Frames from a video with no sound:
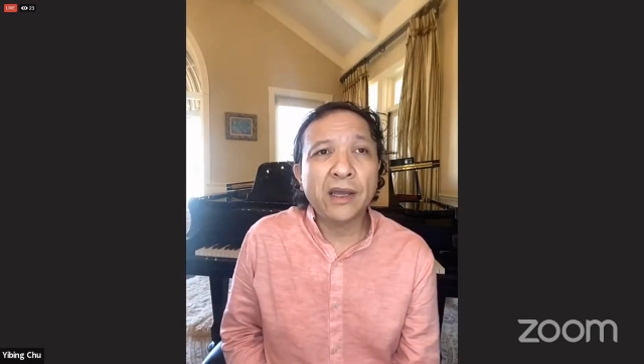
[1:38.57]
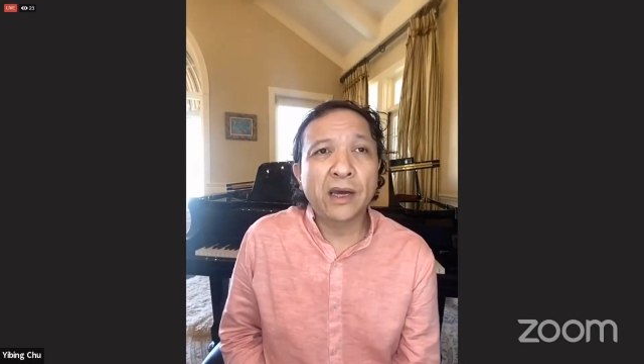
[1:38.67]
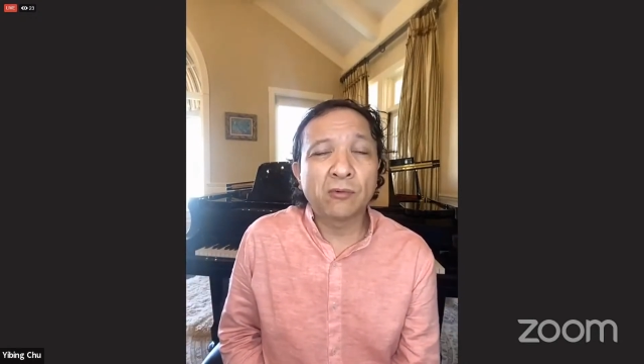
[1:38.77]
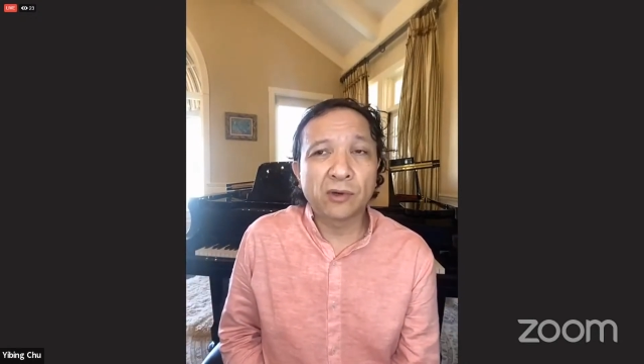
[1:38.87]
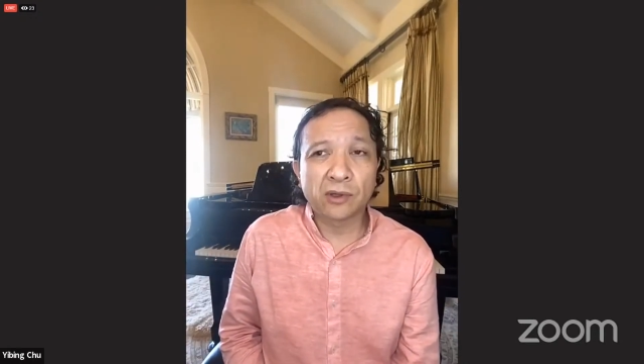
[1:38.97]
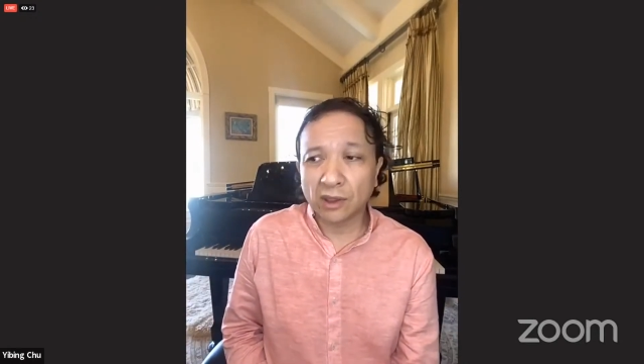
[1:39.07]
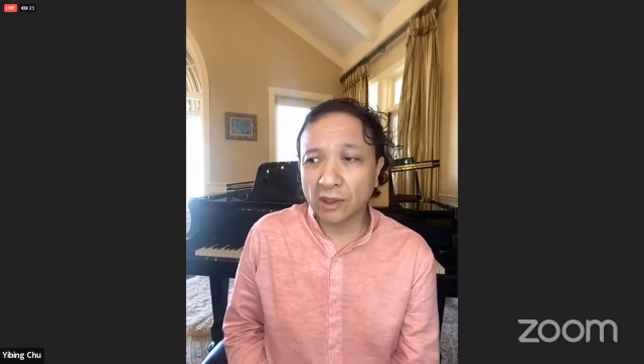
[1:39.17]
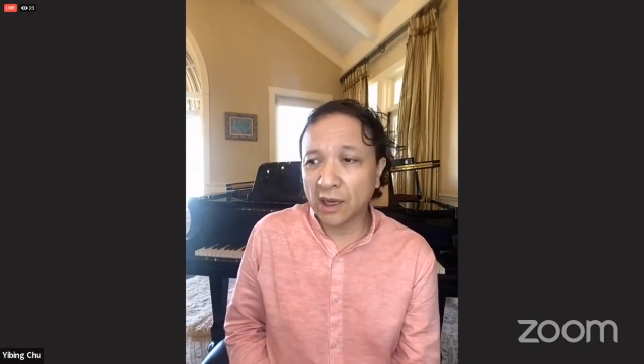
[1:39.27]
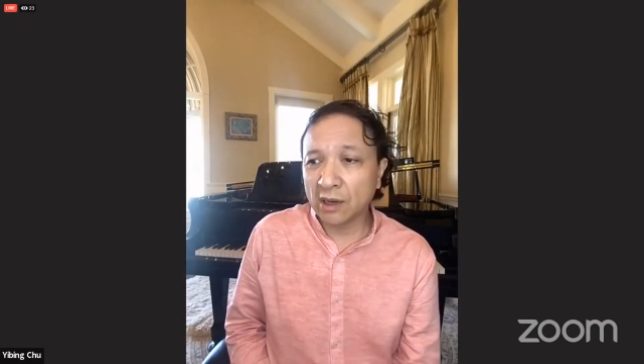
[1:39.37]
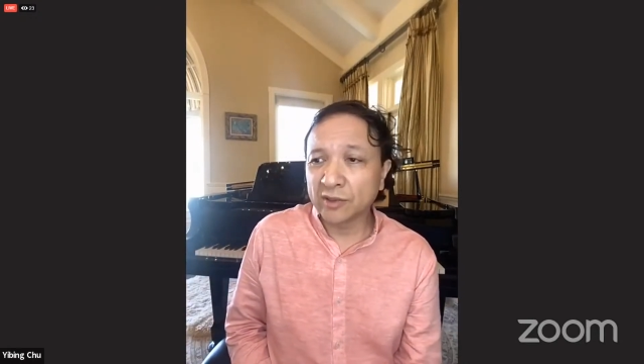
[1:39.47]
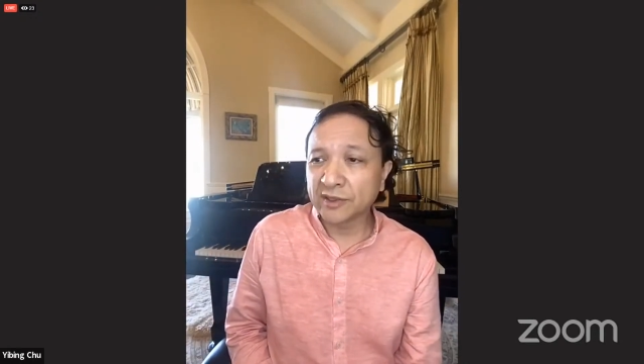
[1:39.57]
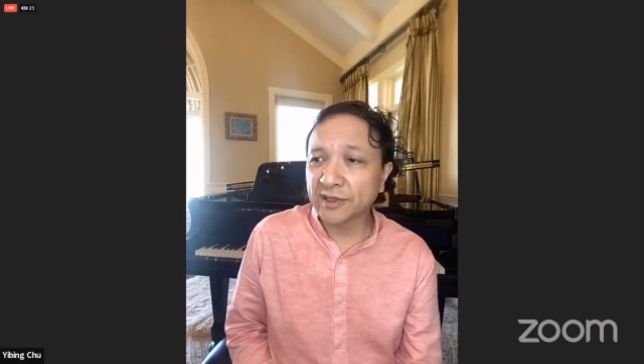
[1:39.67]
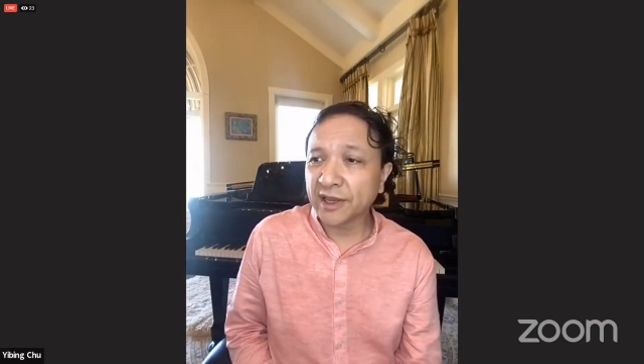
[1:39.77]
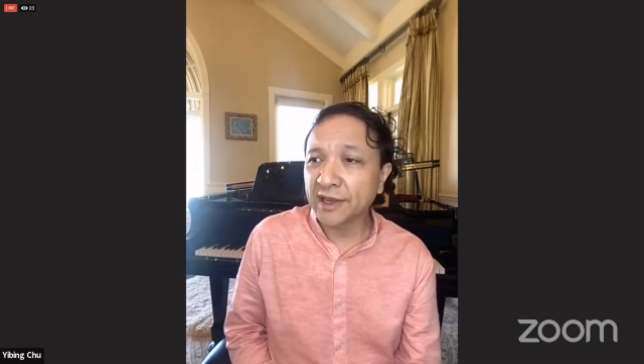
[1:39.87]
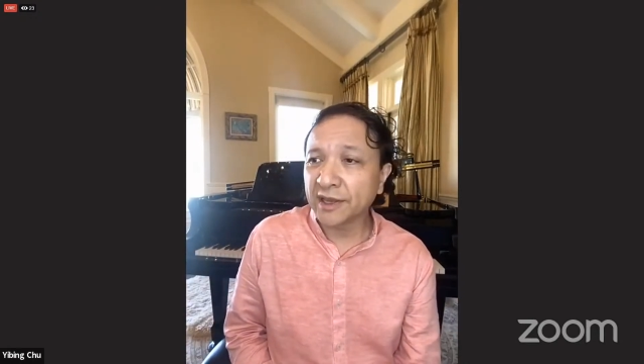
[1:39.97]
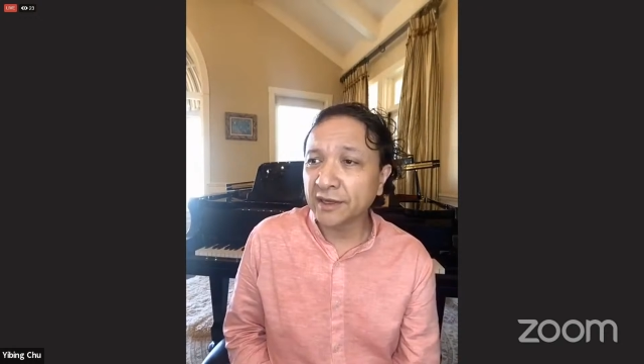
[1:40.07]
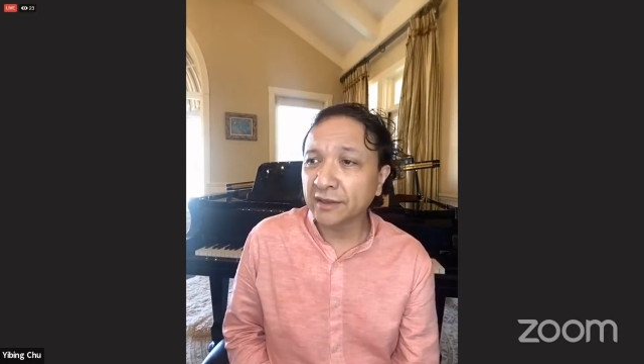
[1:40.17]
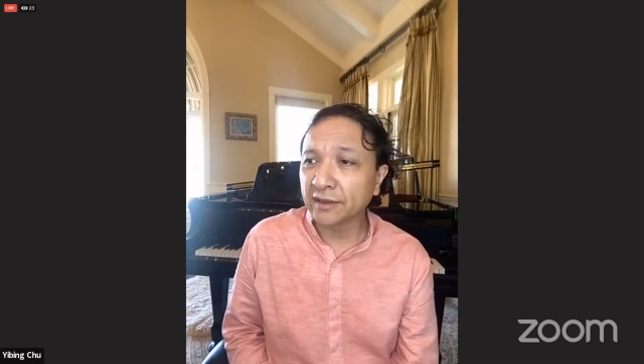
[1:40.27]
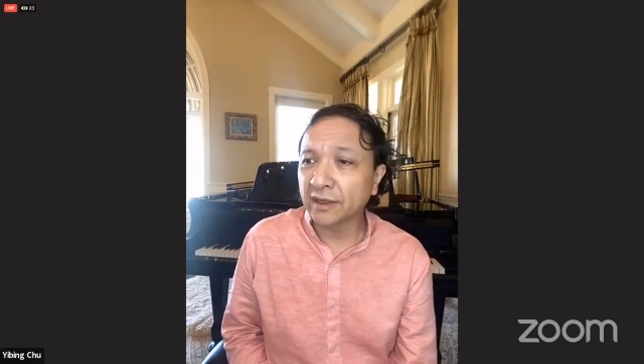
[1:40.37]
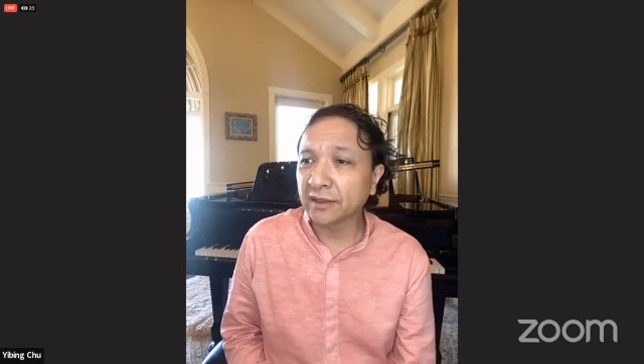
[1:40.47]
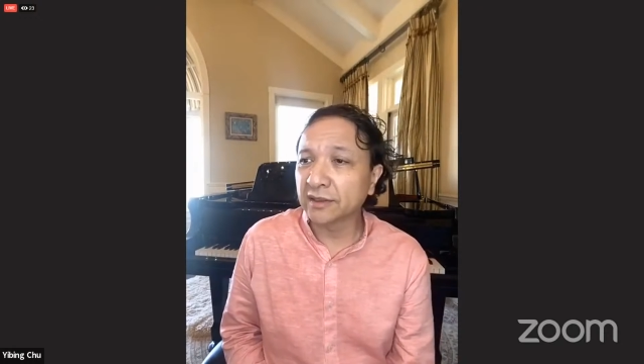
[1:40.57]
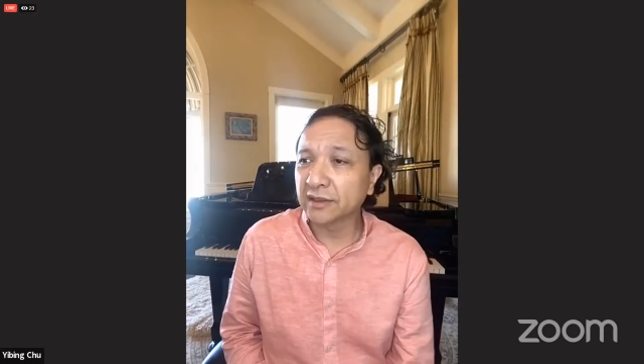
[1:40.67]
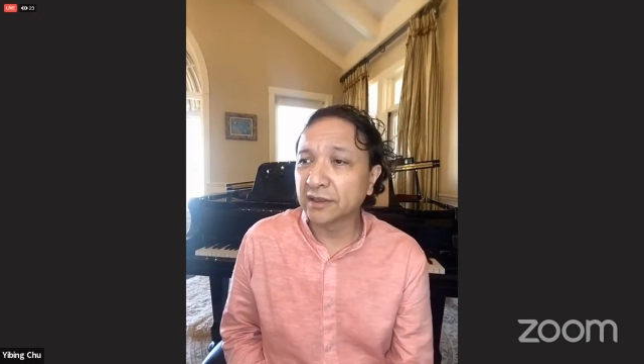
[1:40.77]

I was saying that